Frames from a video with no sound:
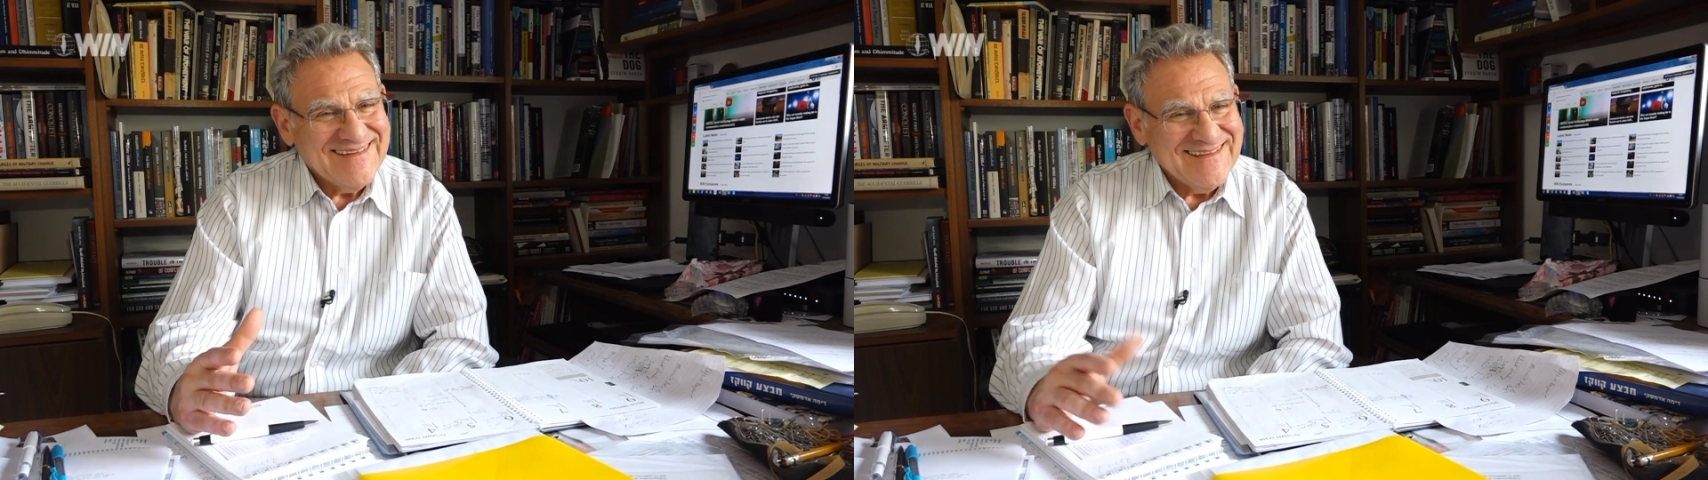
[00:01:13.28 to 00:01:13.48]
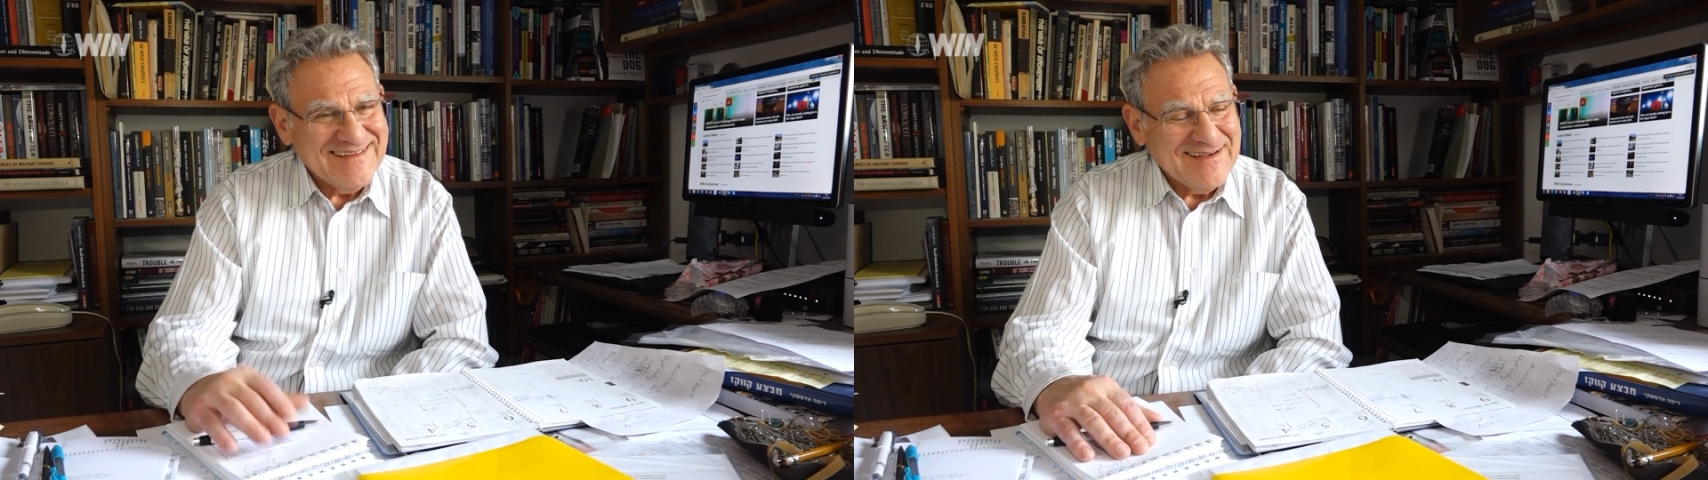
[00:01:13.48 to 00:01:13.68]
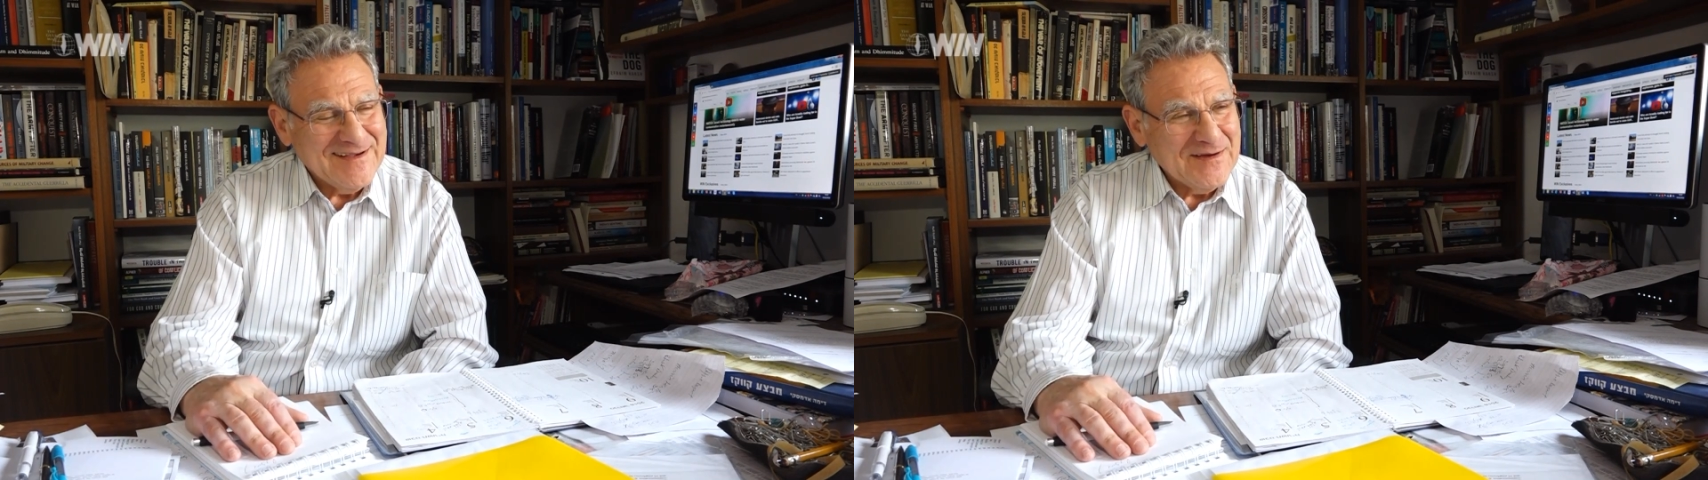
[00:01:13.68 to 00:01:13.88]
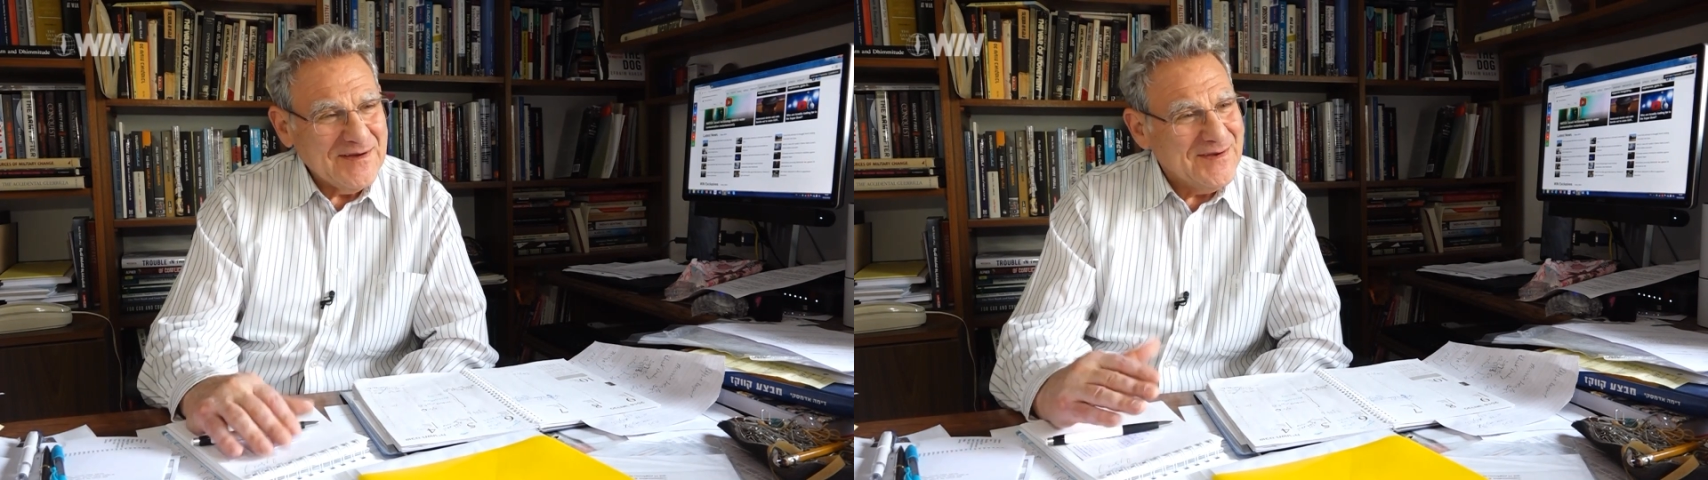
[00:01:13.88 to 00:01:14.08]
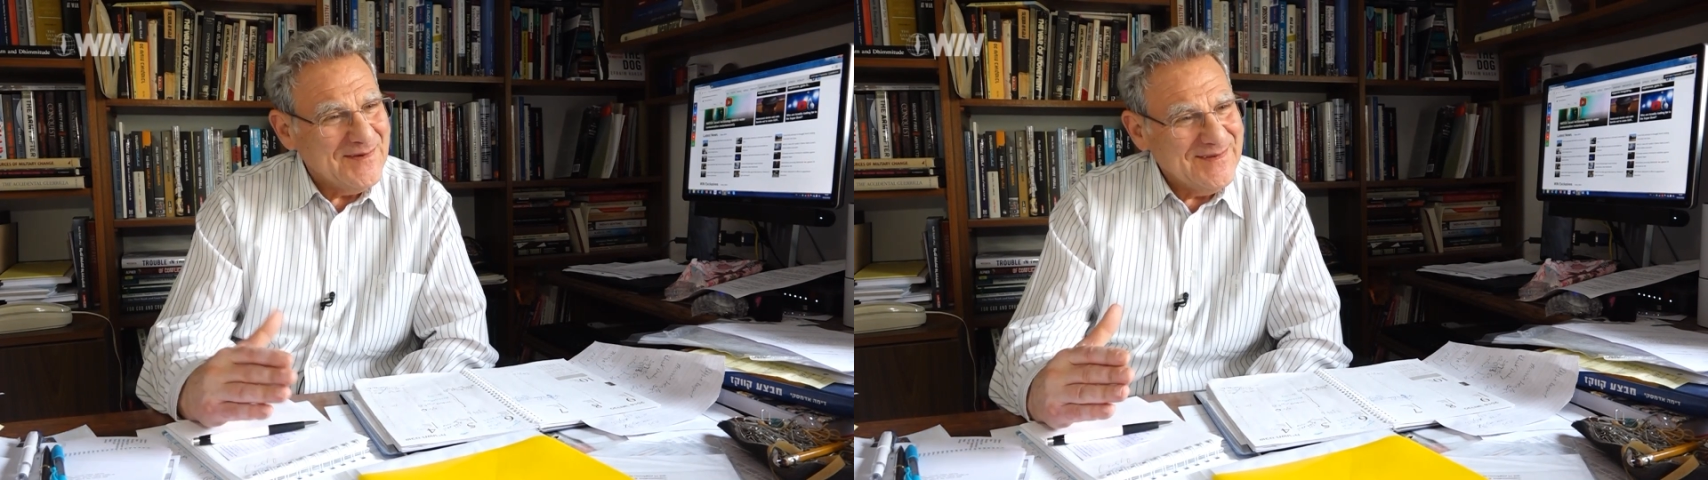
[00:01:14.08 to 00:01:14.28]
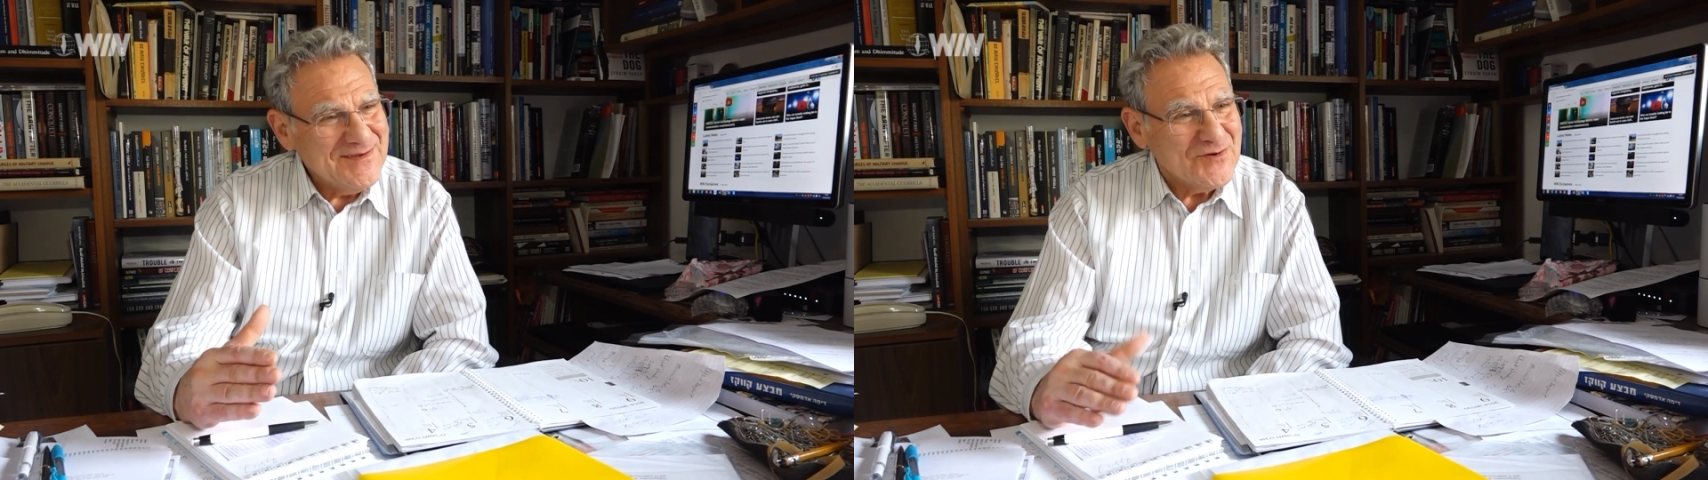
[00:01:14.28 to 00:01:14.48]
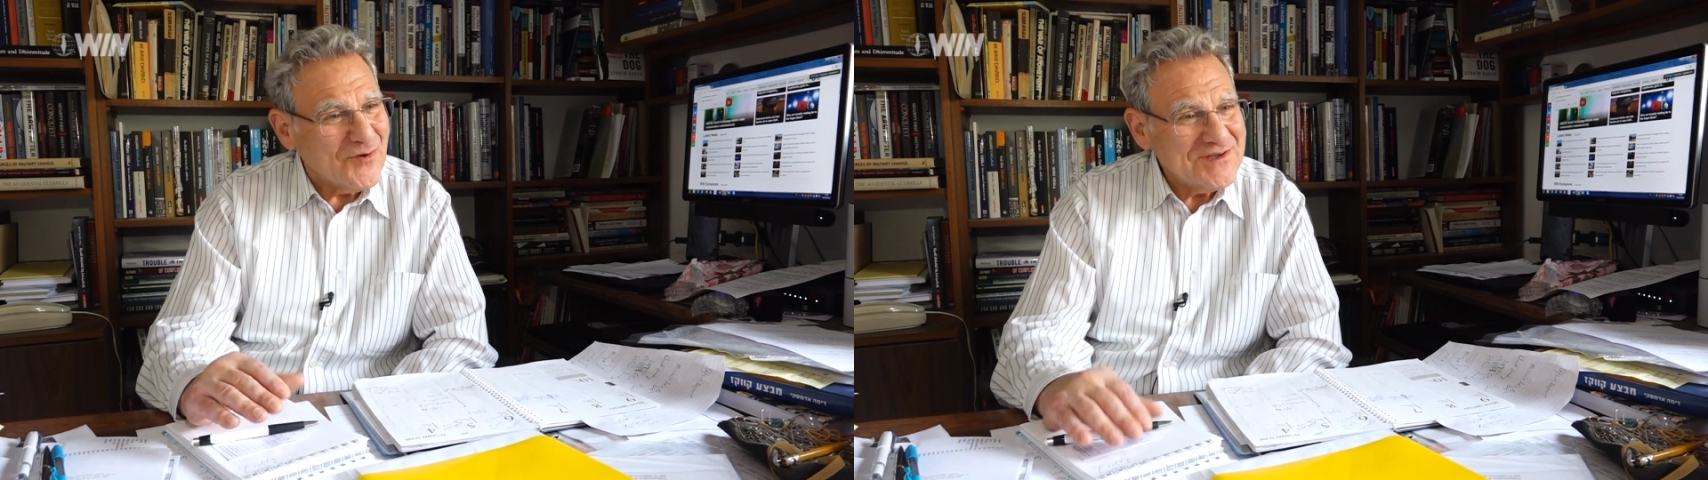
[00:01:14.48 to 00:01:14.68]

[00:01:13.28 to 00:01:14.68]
Your